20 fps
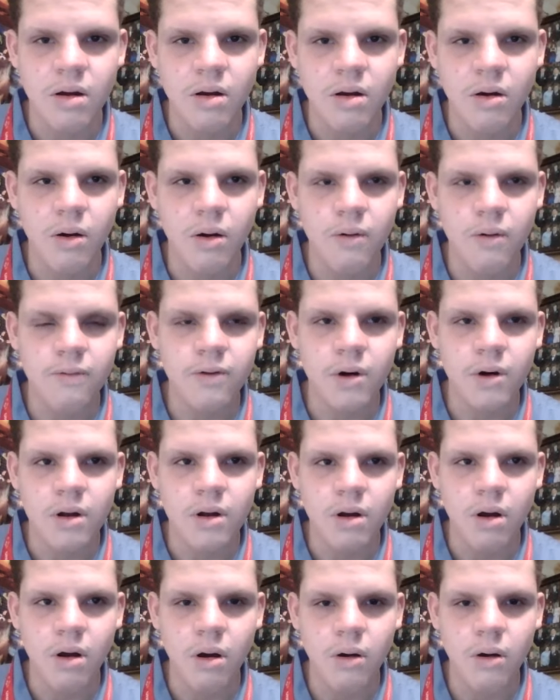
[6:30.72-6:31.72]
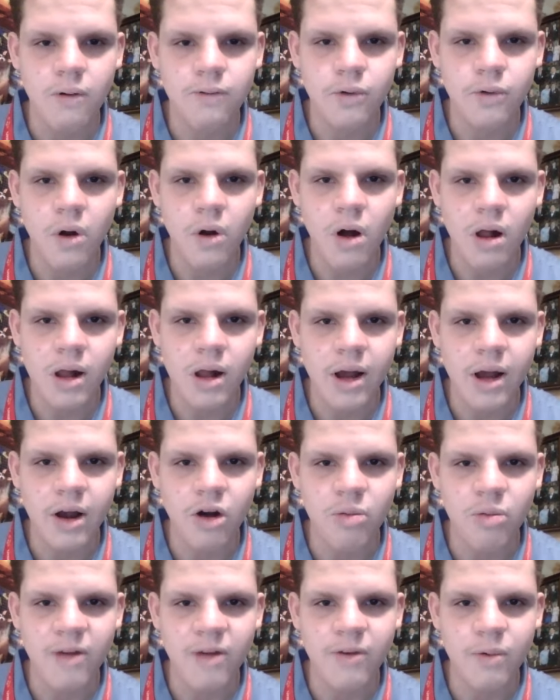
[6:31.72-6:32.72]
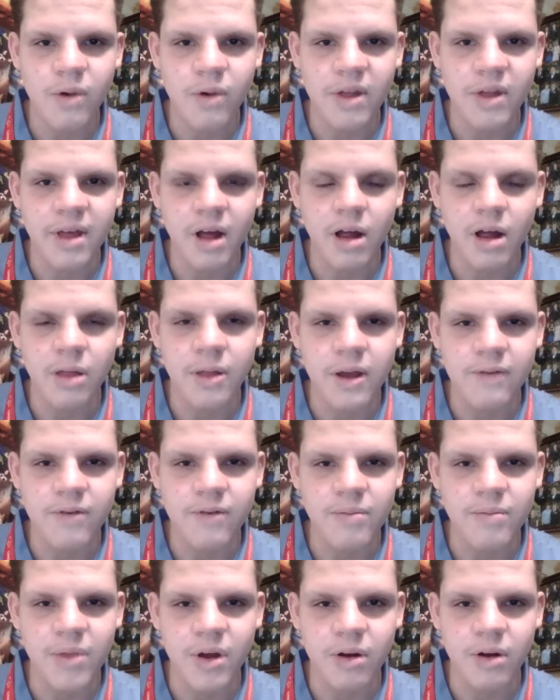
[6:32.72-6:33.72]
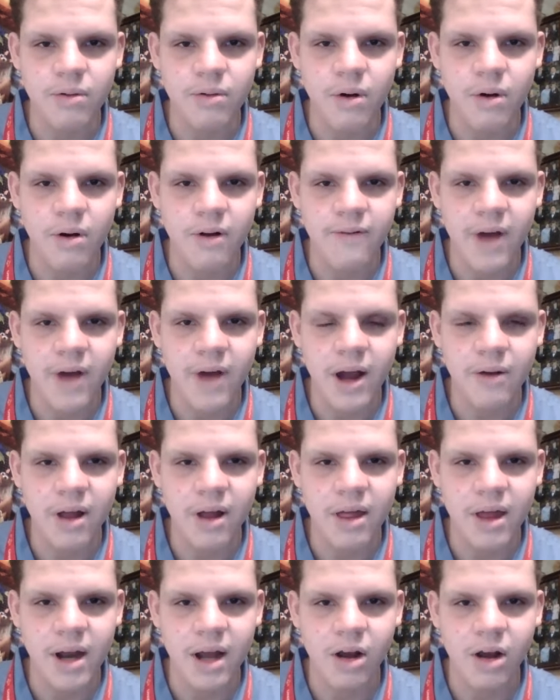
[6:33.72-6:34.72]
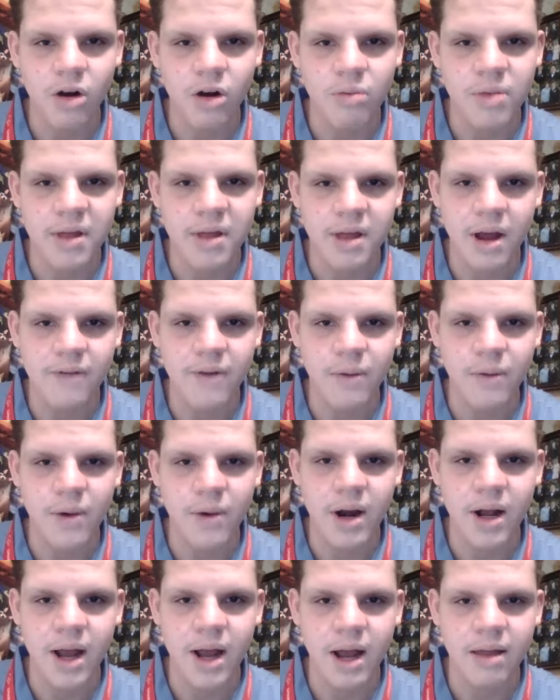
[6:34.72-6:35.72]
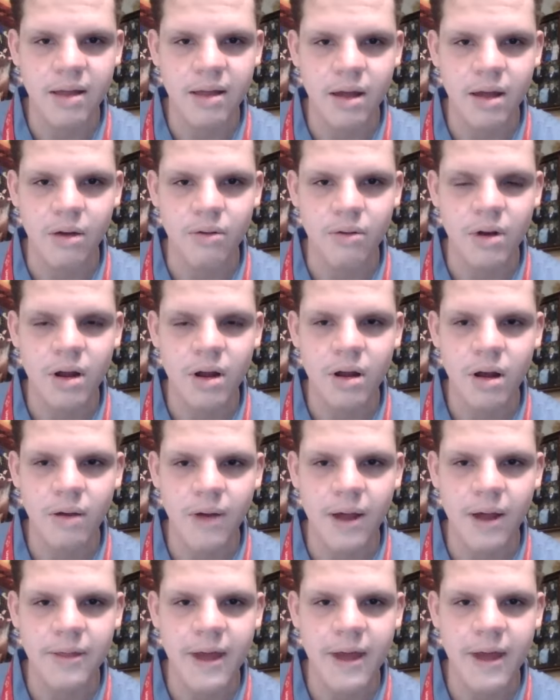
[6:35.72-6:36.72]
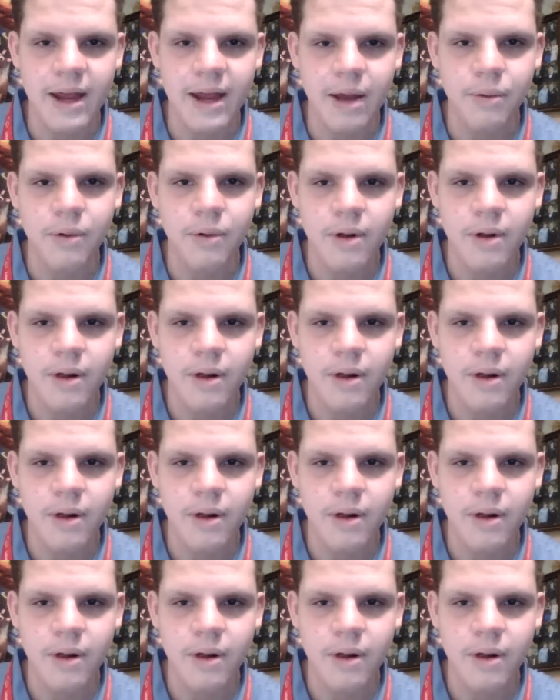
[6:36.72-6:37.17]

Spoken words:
Overall, I hope everyone's healthy from the coronavirus, and I hope to see everyone again soon. Okay, thank you.